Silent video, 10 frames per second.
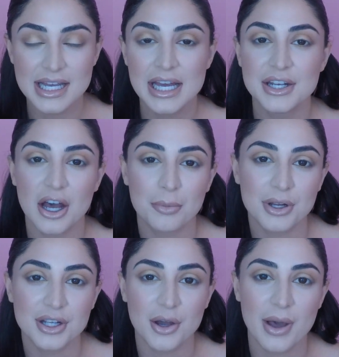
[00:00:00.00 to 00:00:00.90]
Now I'm going to
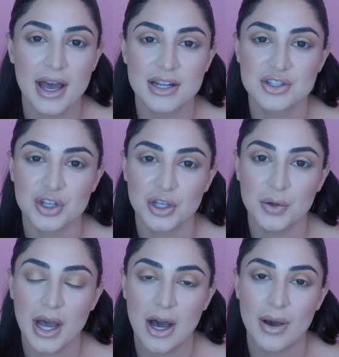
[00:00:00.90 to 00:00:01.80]
go ahead and show you
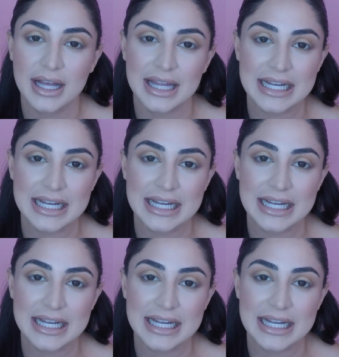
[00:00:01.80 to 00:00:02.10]
how I like